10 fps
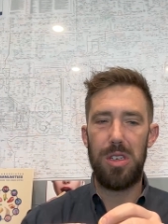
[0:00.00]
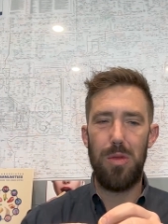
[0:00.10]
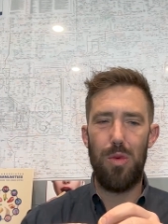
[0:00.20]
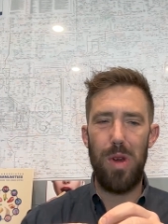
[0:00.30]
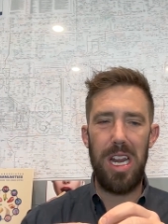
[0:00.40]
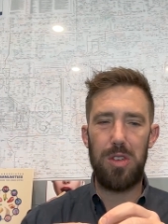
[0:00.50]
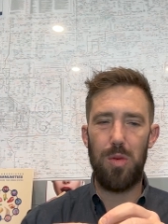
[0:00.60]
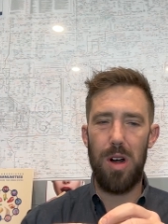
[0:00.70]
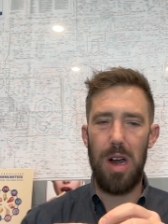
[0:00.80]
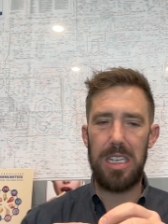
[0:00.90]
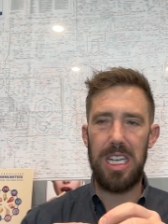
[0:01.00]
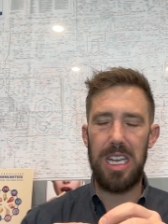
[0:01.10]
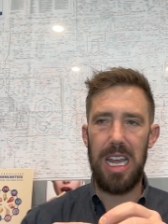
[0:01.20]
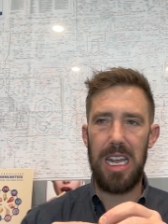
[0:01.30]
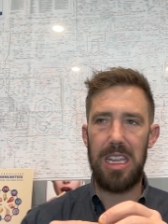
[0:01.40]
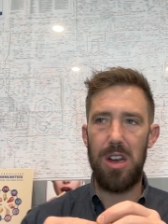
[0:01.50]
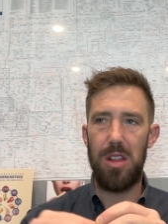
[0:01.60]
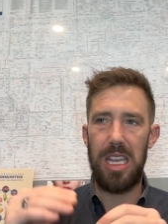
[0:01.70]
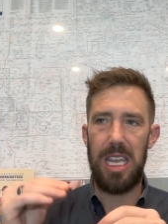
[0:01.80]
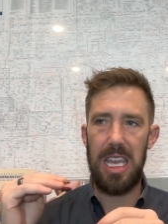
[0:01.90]
reach where I said like, you know,
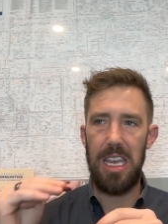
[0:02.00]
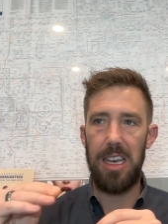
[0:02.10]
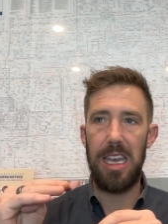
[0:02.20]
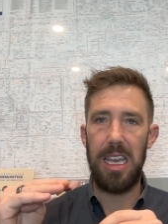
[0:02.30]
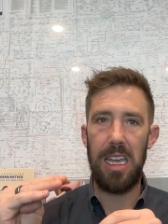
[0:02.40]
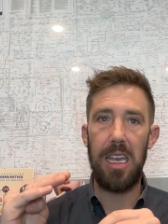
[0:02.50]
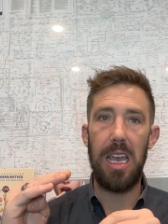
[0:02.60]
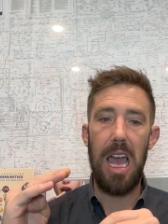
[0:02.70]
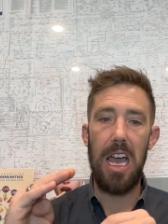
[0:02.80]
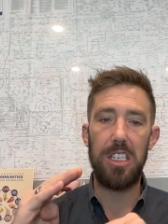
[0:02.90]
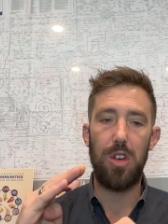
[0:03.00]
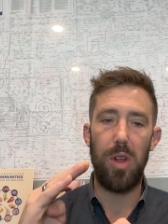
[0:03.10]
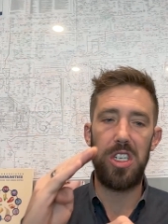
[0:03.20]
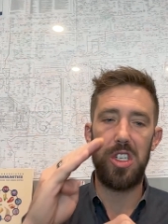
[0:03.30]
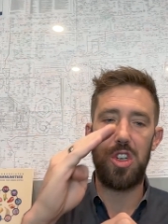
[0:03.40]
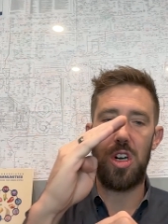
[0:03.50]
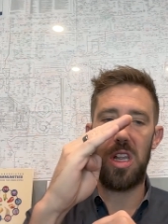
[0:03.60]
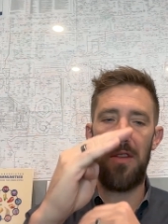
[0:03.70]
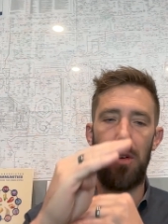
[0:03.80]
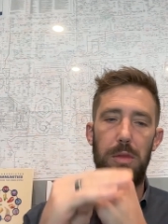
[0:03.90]
the healing has to reach a certain
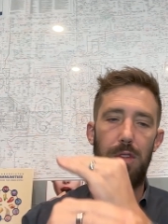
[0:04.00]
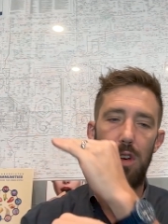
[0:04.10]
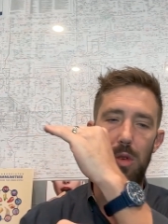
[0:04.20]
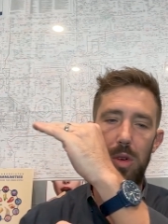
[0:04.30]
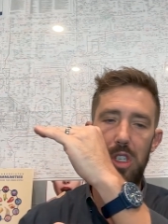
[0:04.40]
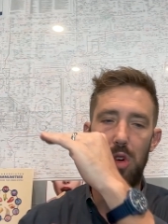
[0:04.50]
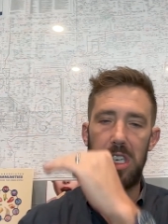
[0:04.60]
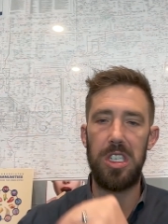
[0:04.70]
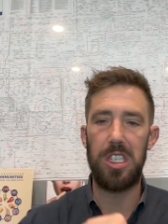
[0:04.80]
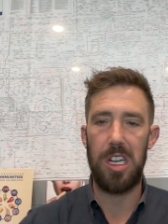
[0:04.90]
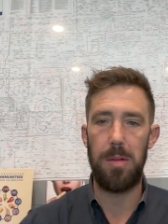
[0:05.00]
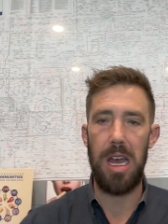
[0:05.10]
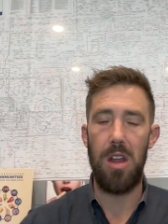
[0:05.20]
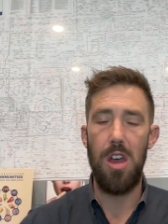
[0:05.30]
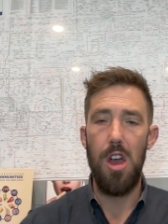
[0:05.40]
level before the restrictions come down.